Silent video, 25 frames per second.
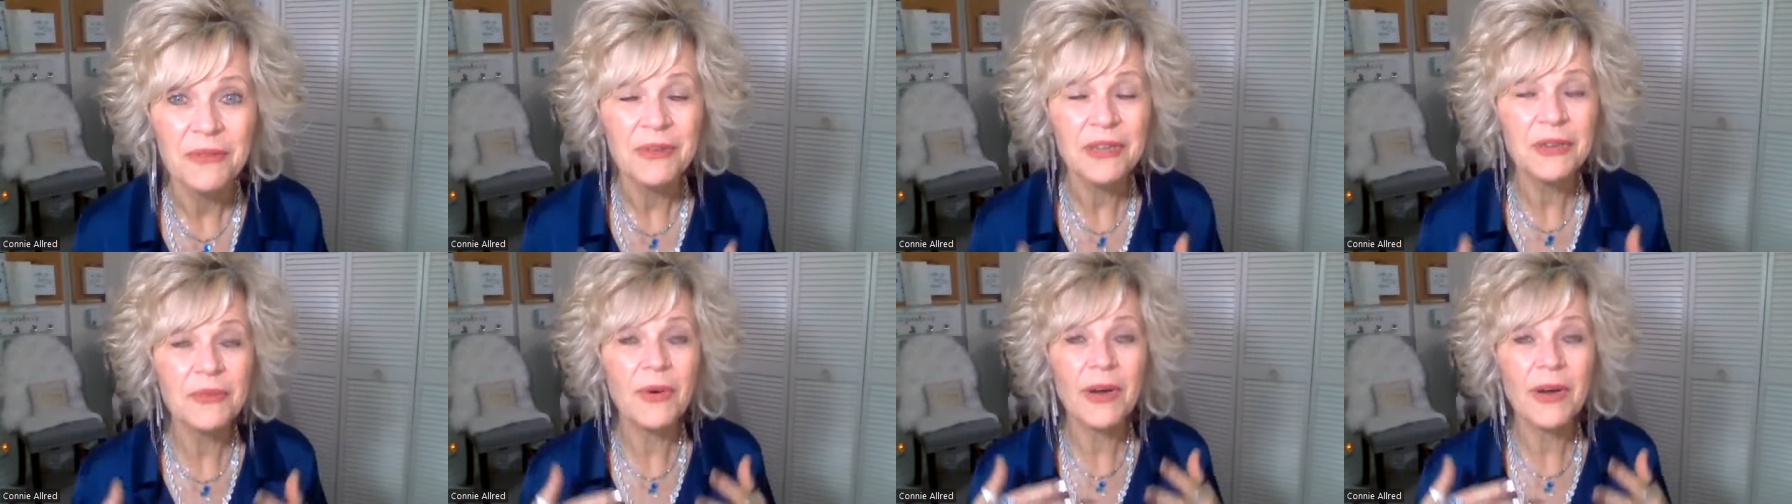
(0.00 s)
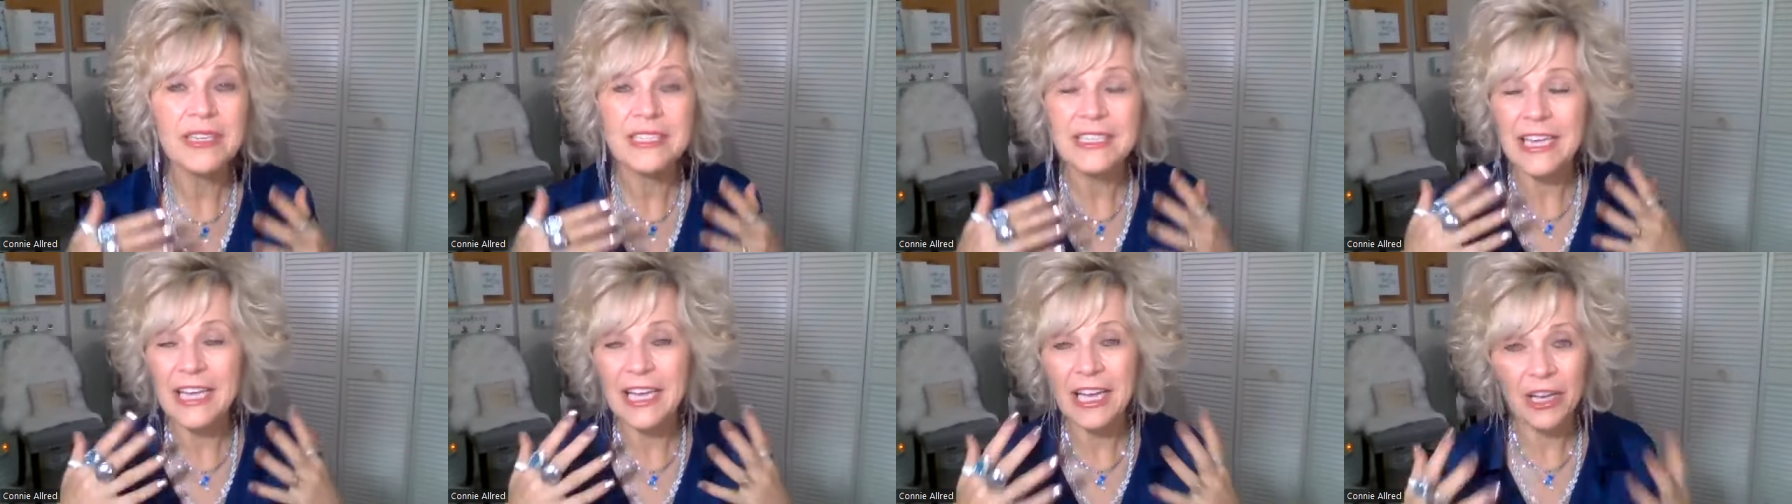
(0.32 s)
We
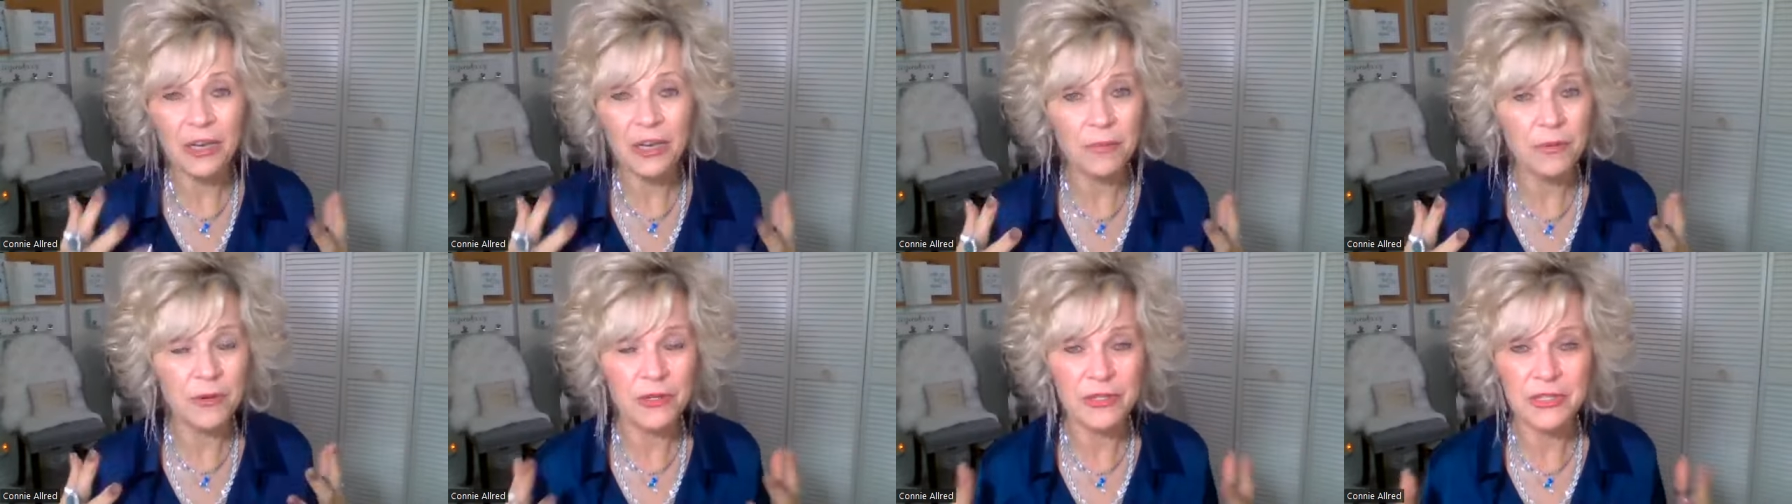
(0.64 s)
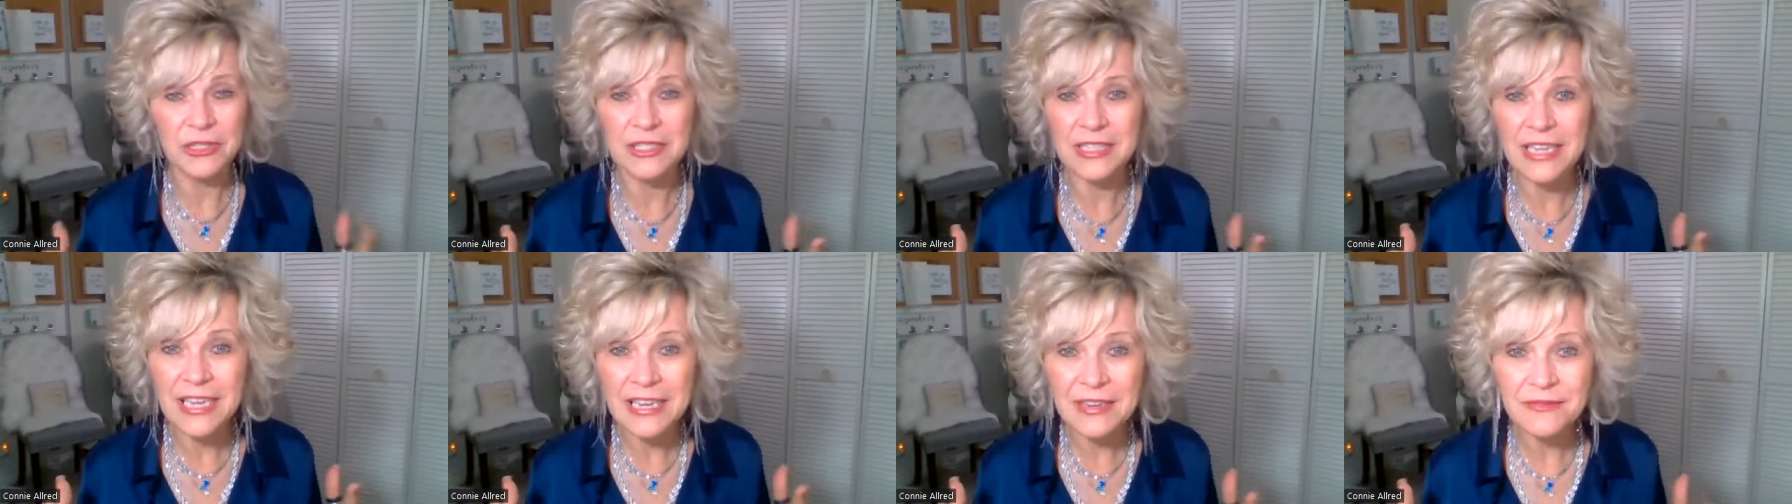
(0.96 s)
want to help her
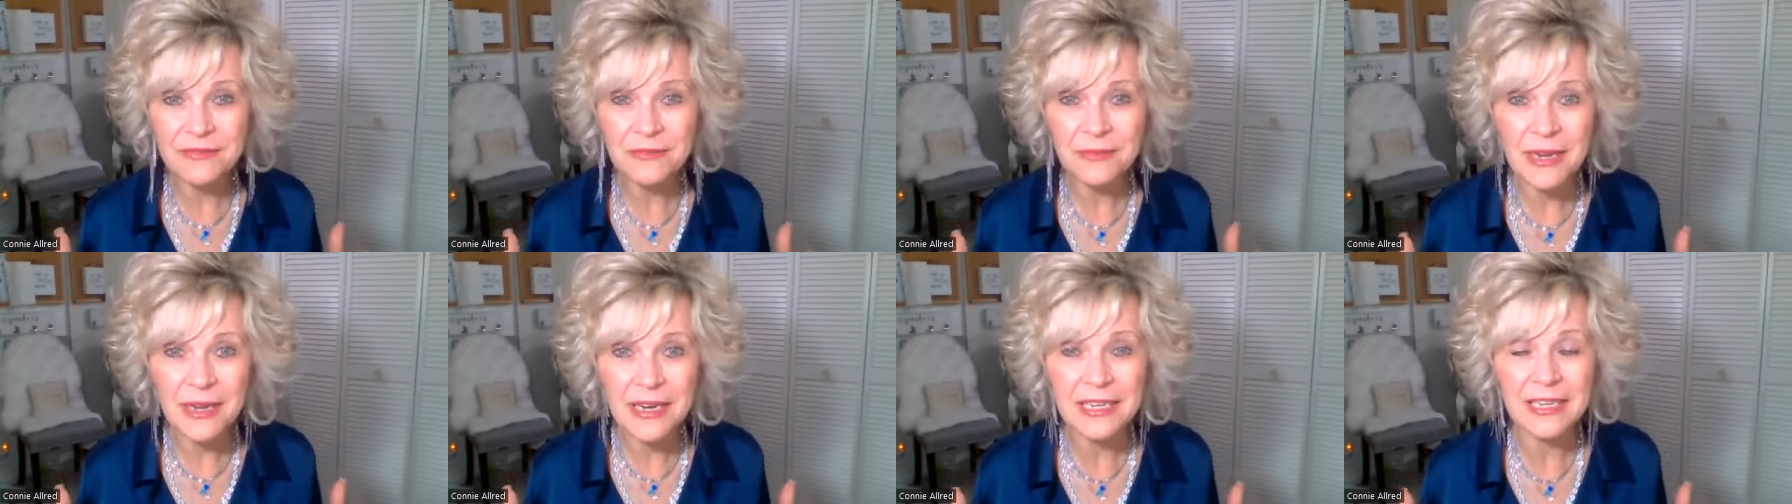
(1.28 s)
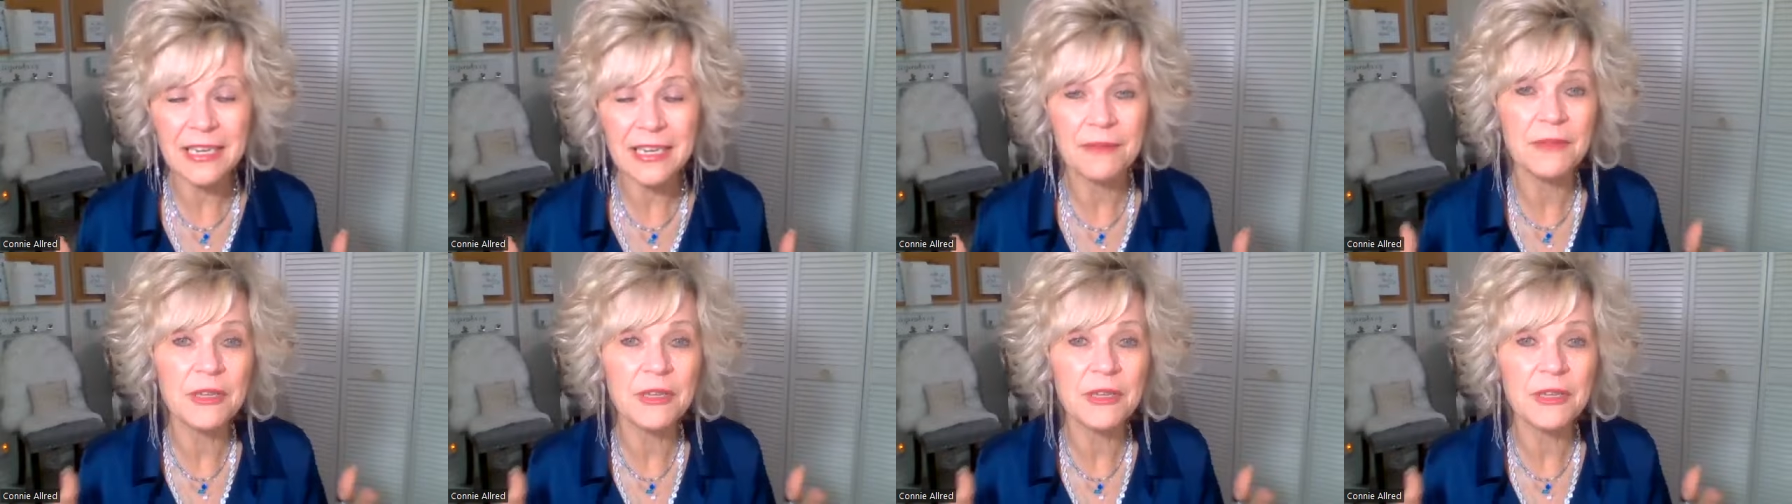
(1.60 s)
save money.